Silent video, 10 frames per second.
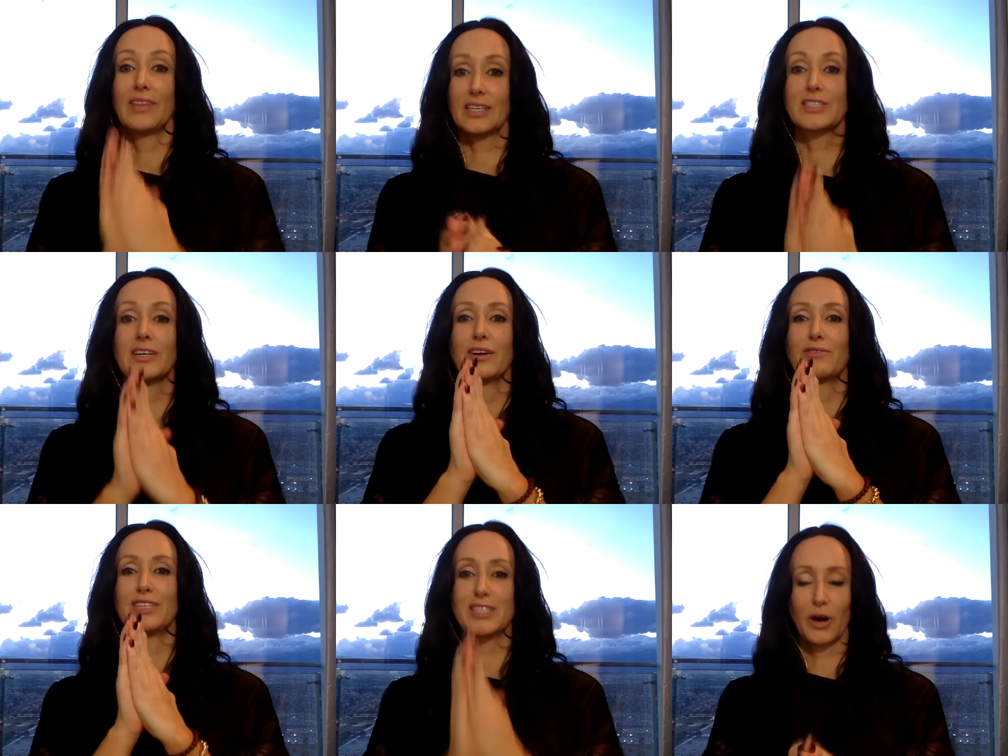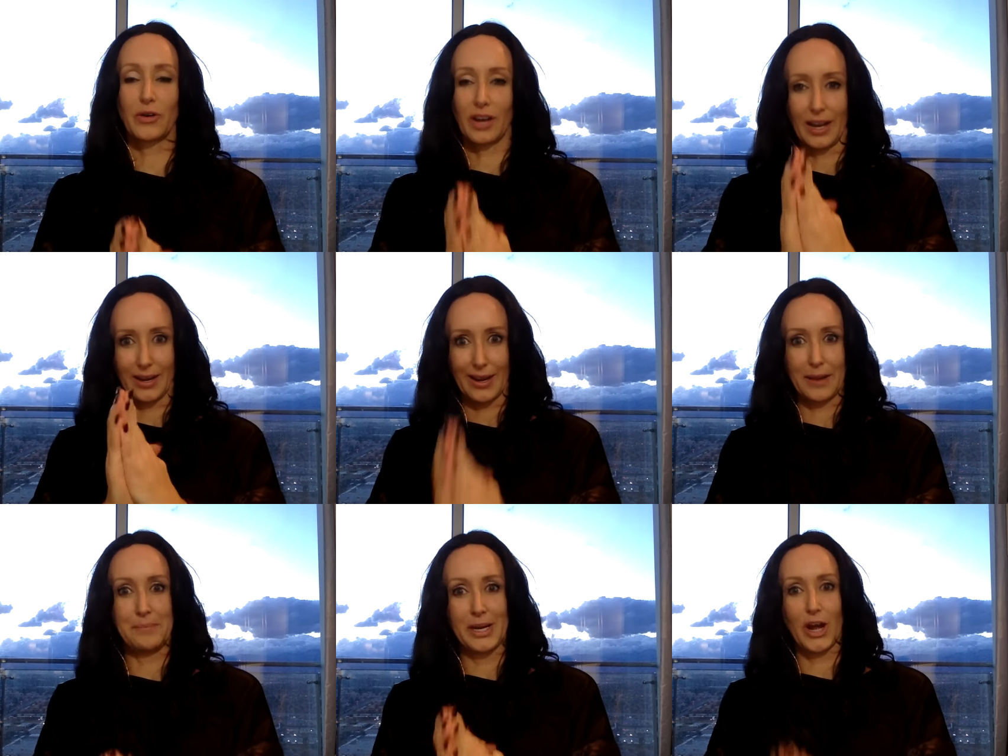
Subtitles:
this result and let me